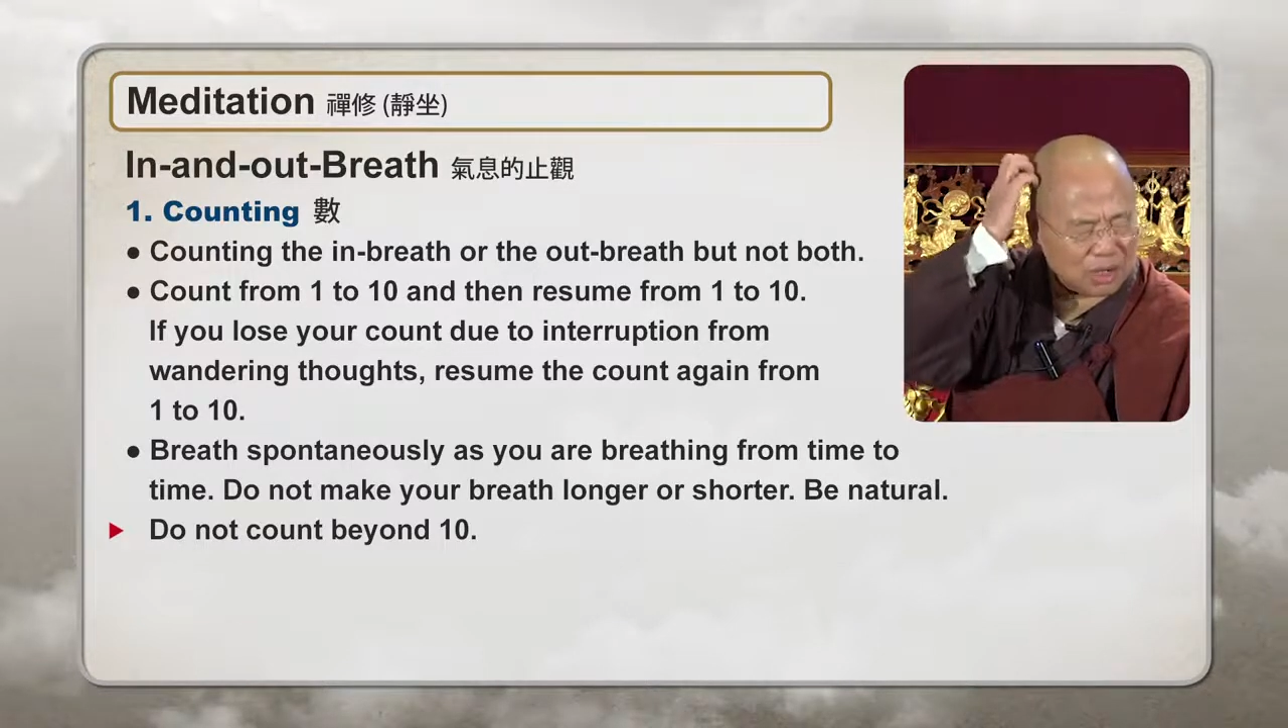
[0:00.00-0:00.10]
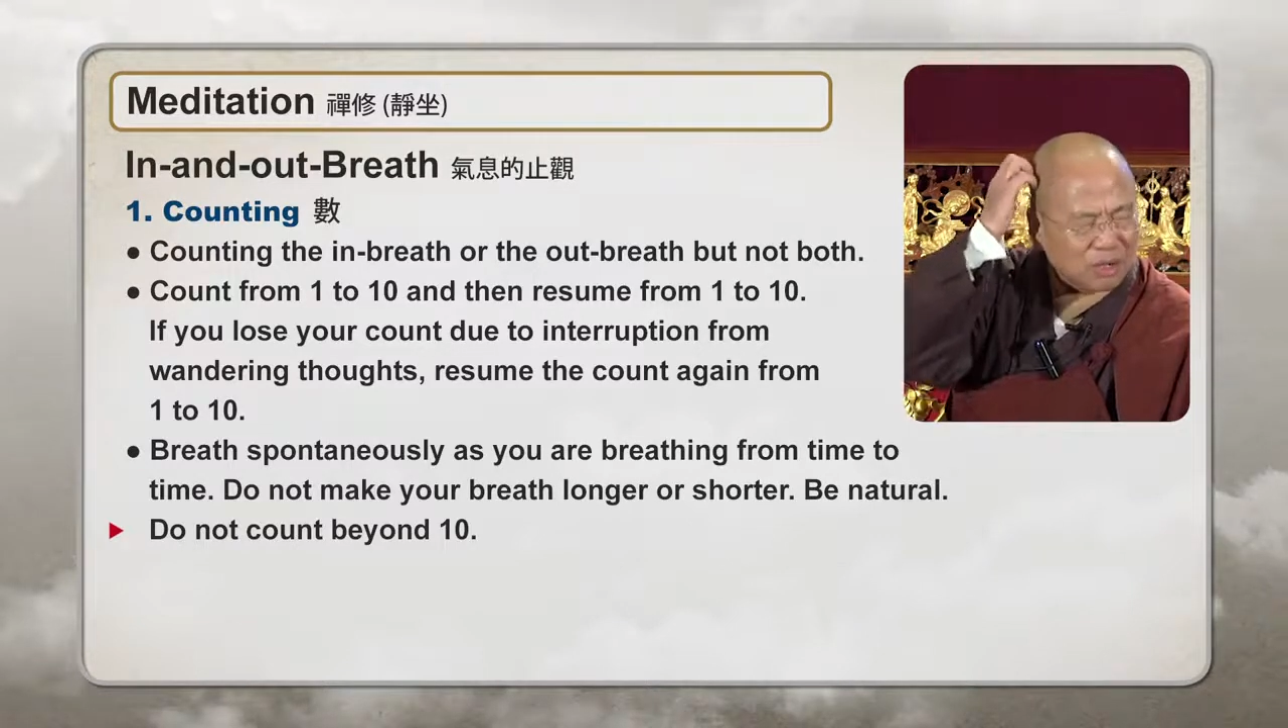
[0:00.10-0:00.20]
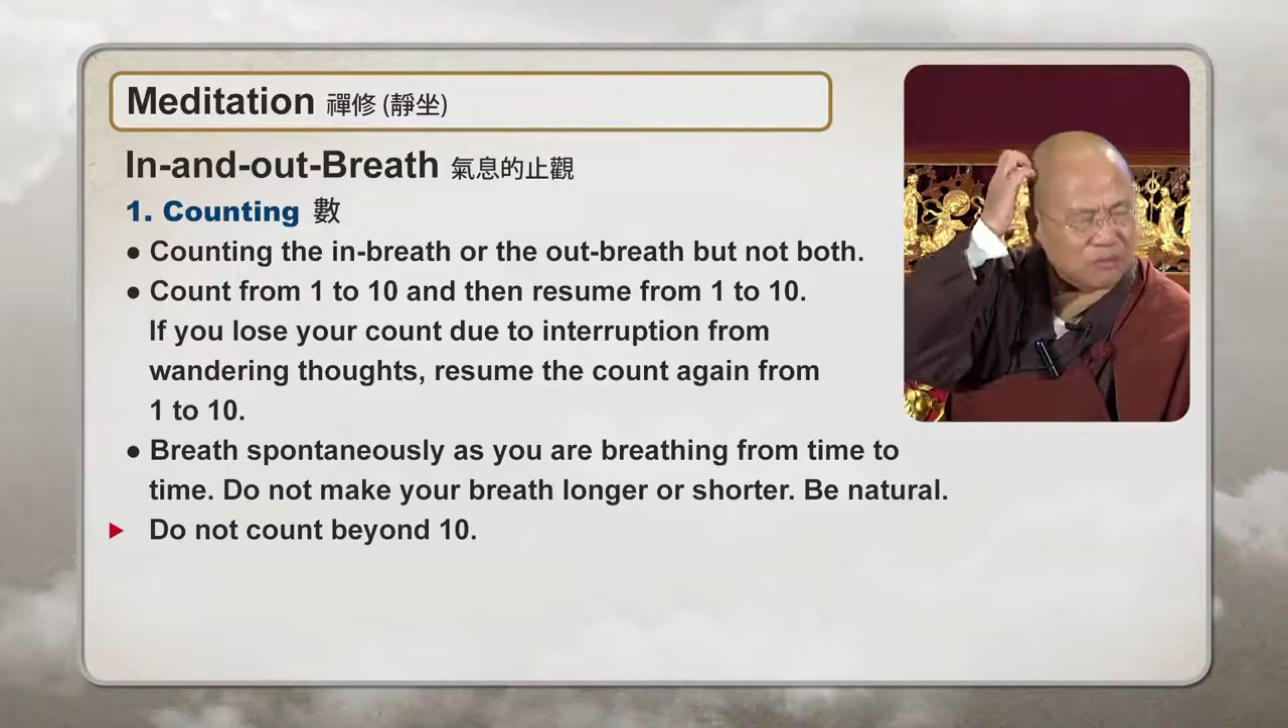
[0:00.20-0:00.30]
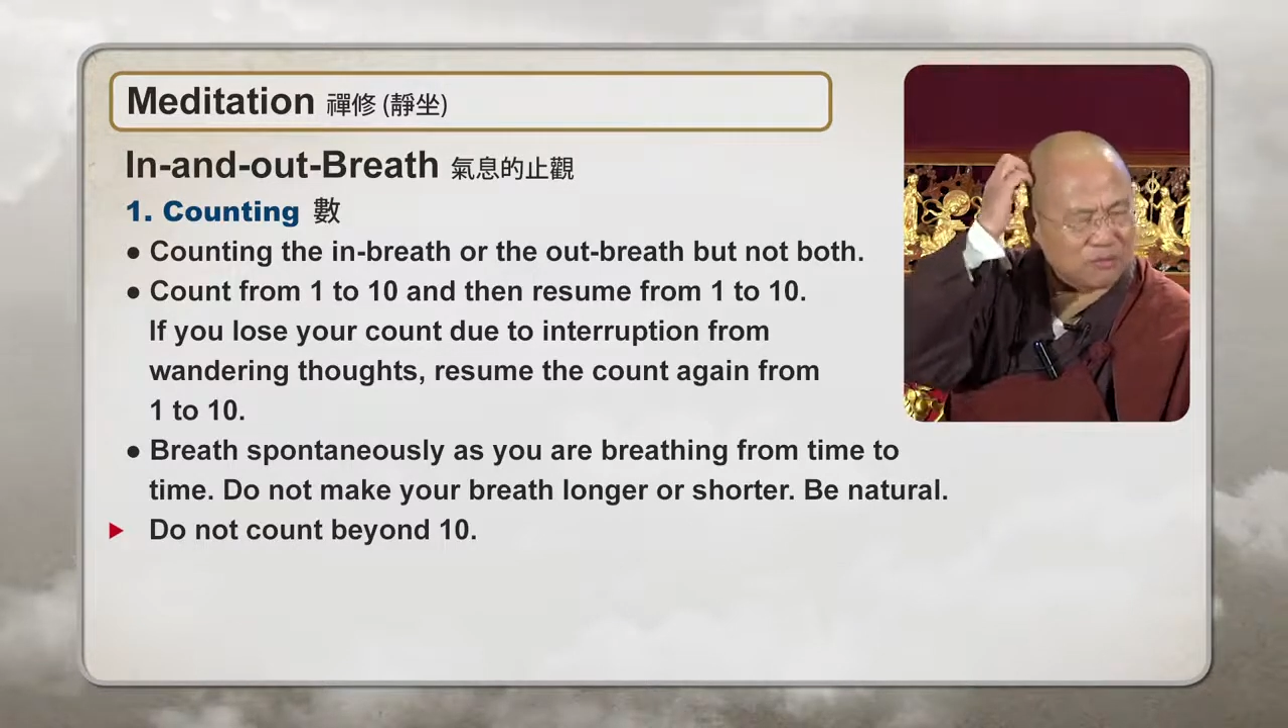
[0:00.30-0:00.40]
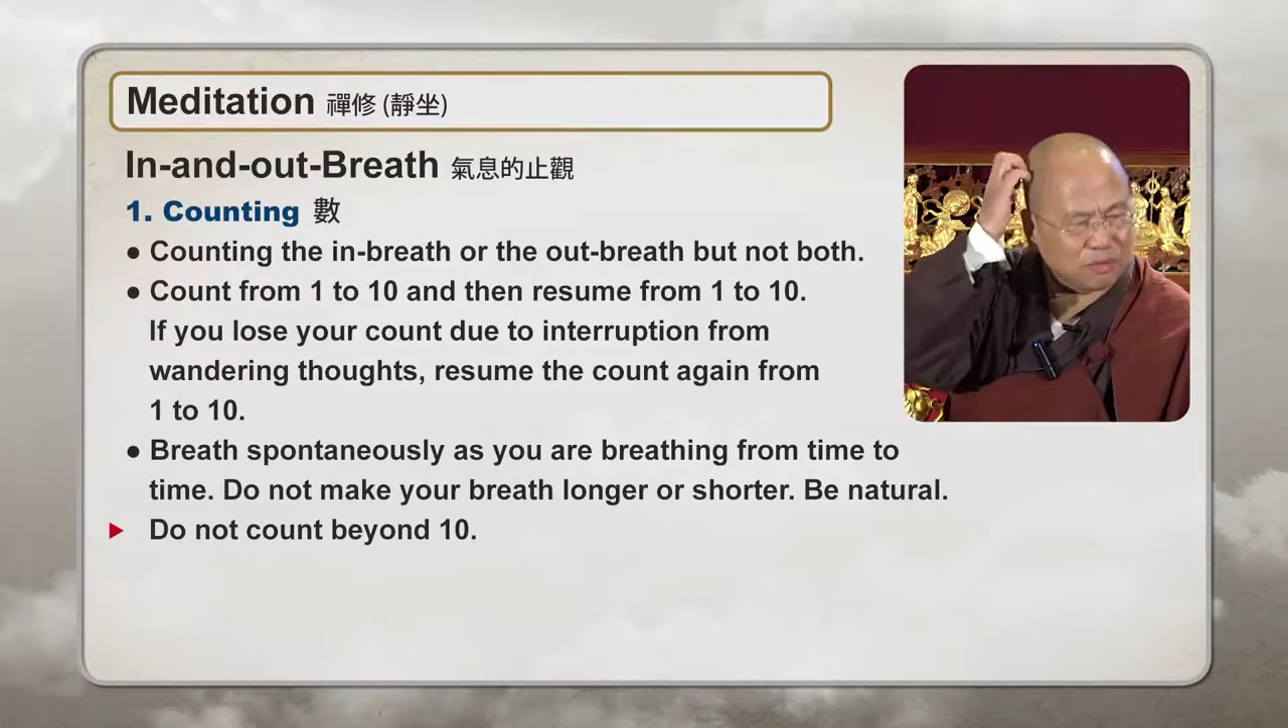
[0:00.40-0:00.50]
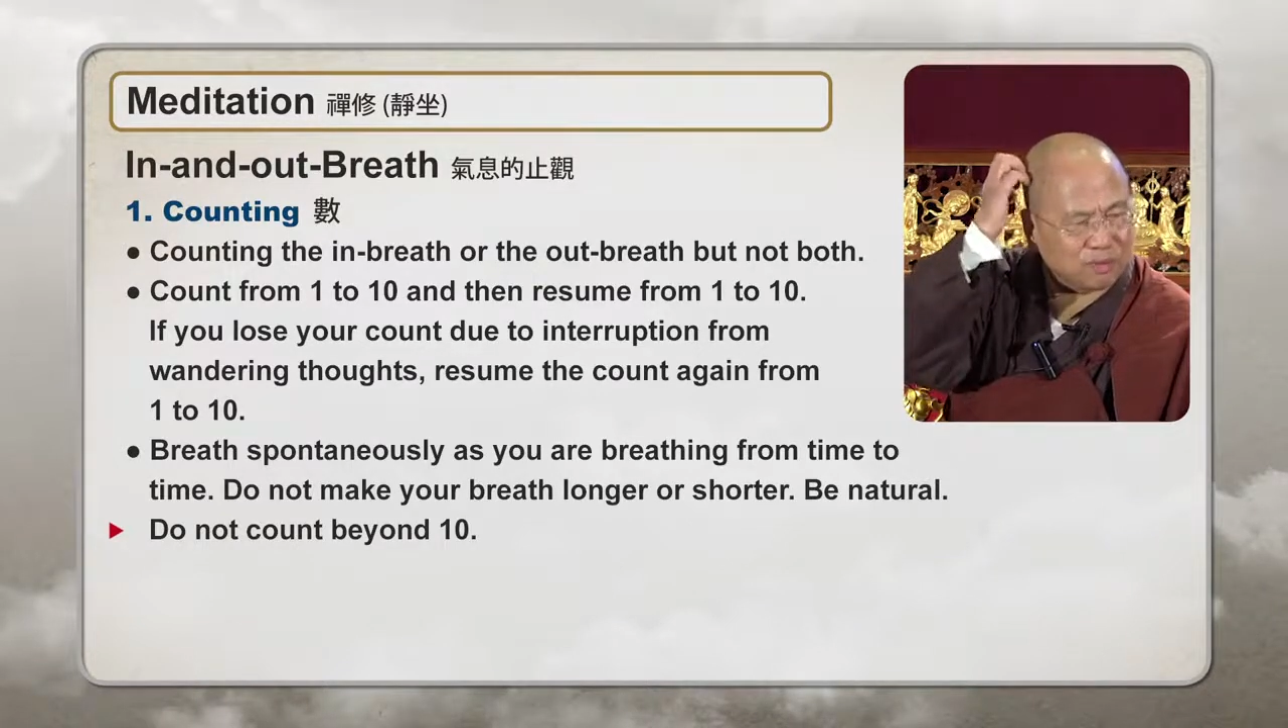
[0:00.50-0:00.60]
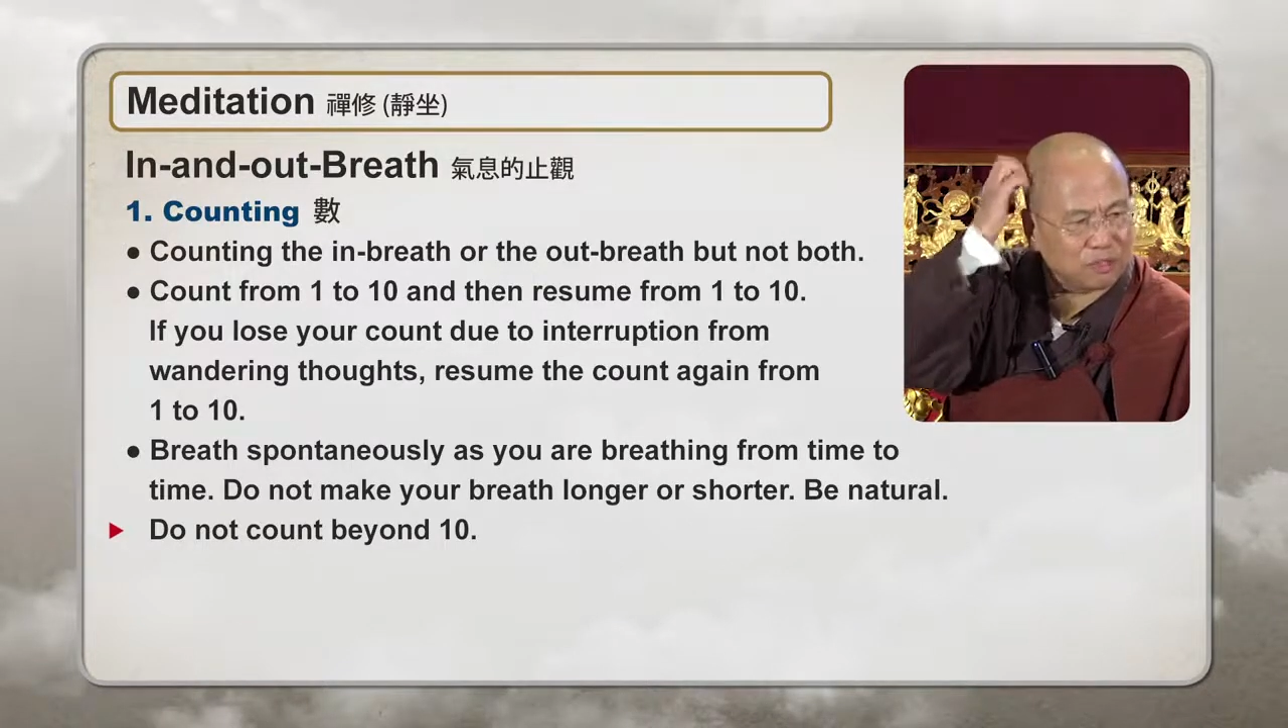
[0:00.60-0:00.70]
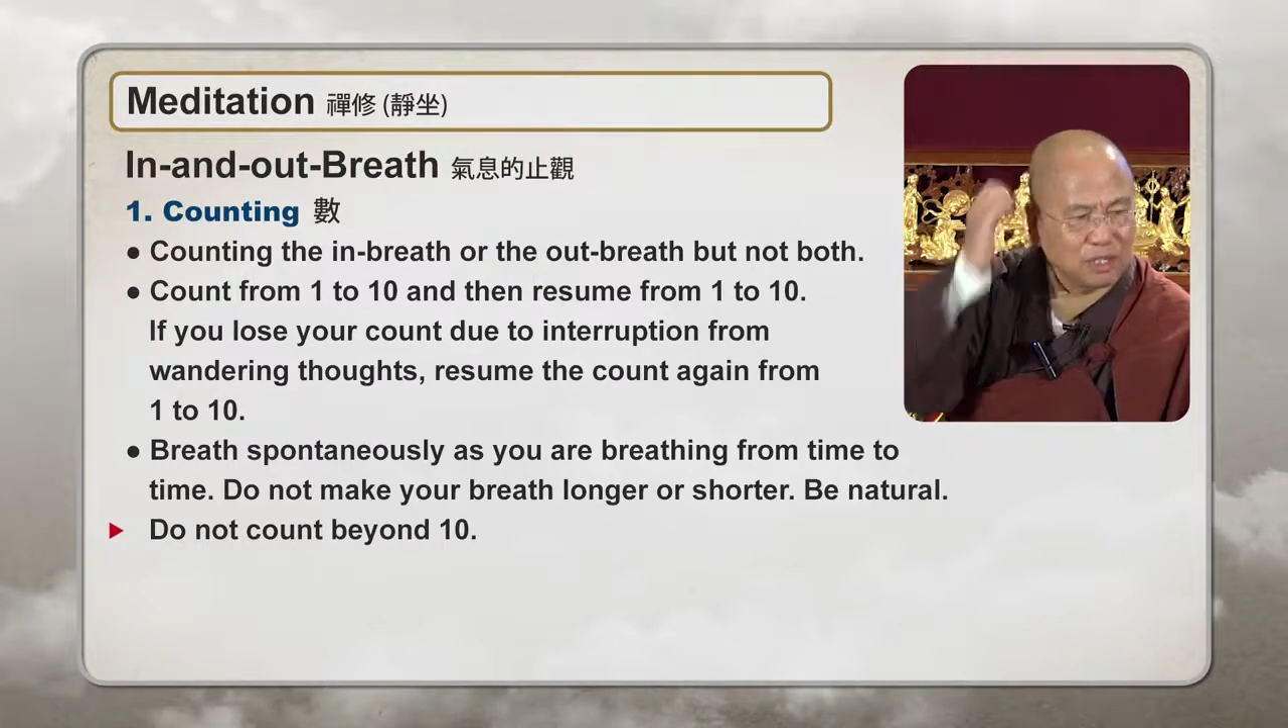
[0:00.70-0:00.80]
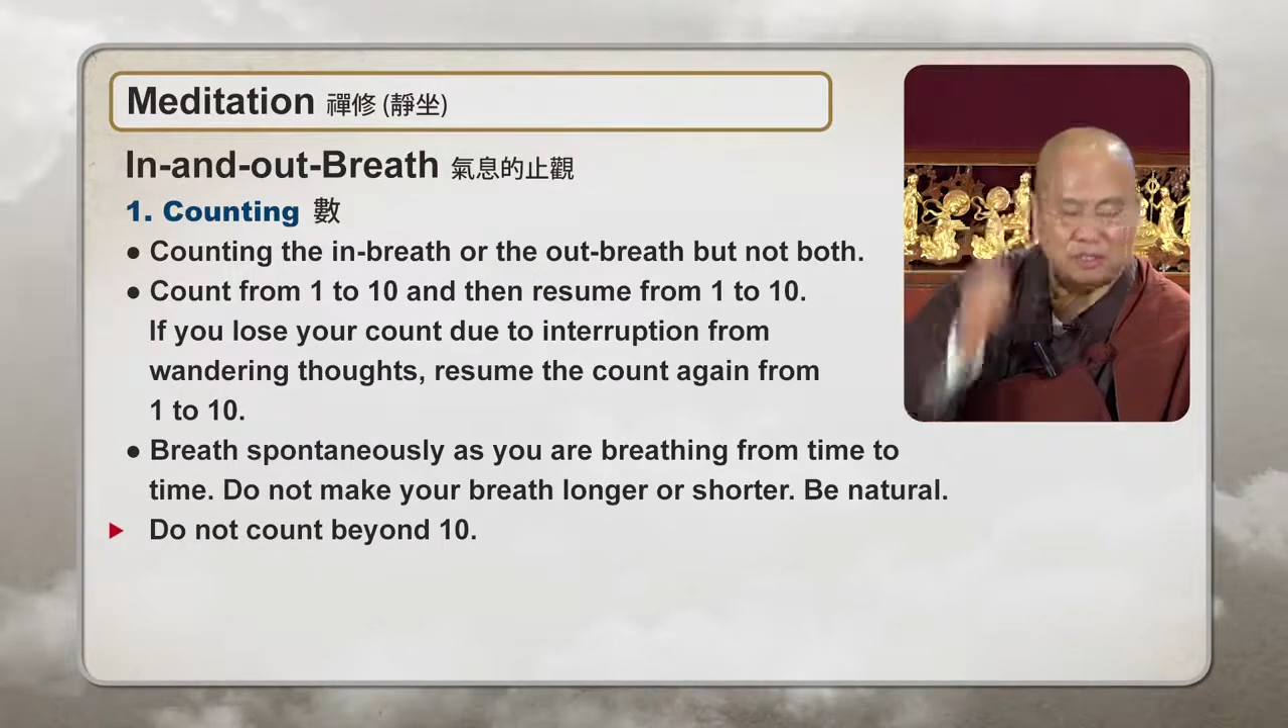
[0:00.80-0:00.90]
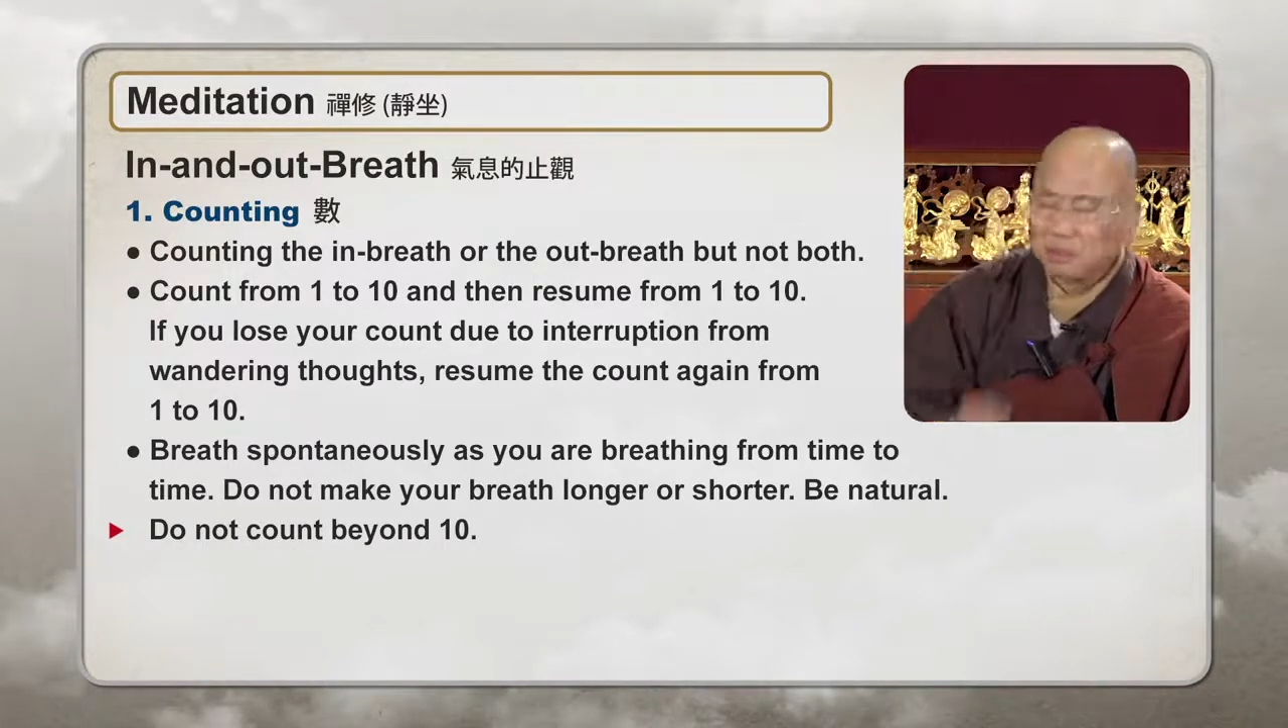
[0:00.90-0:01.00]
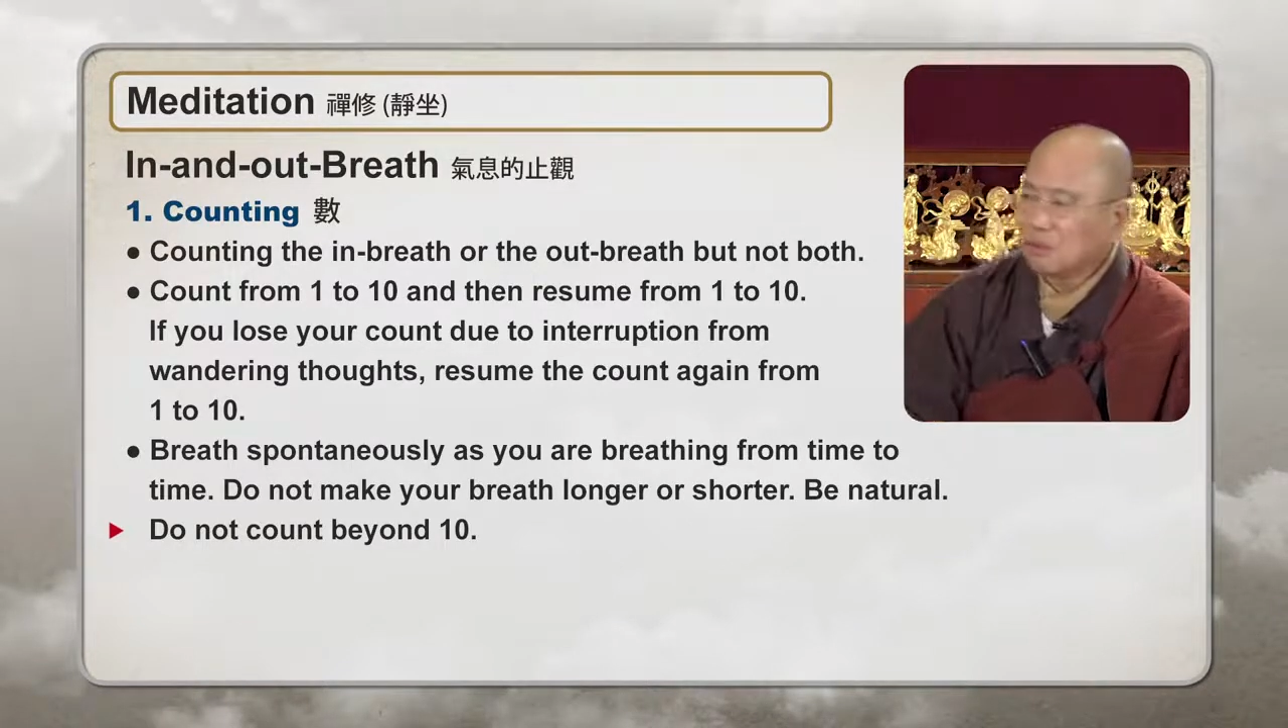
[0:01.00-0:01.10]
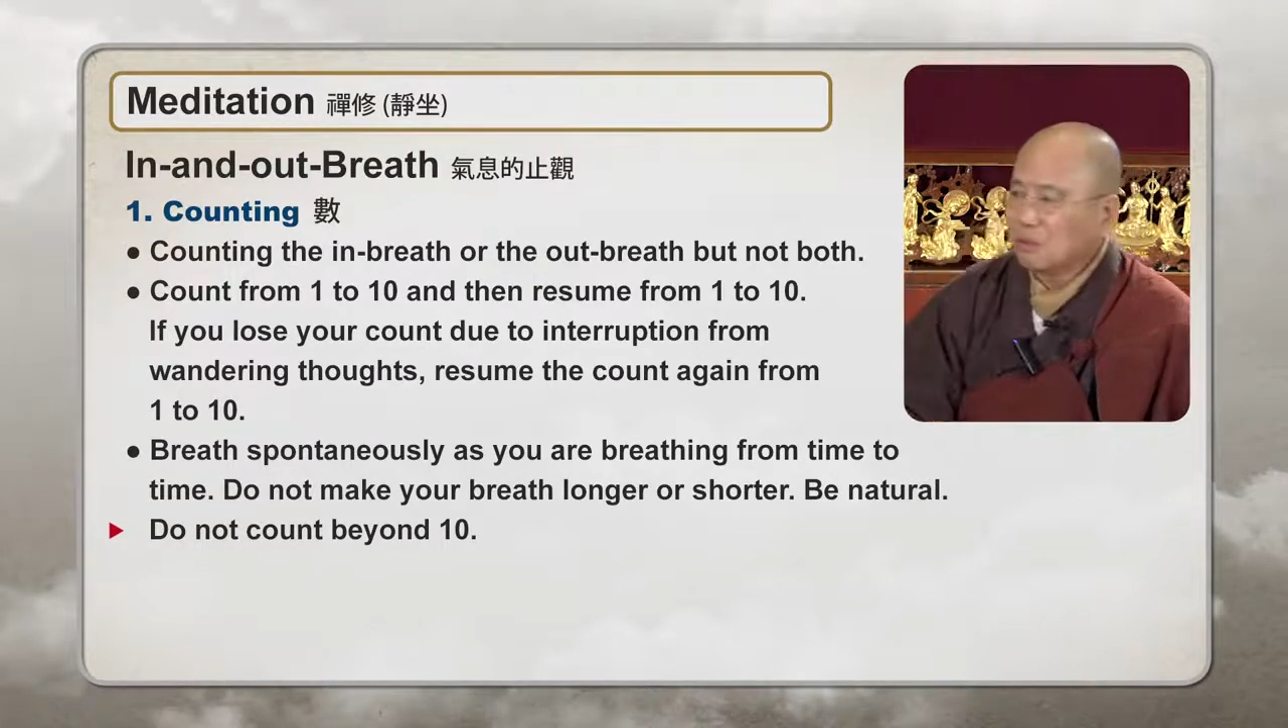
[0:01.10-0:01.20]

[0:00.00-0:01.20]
115?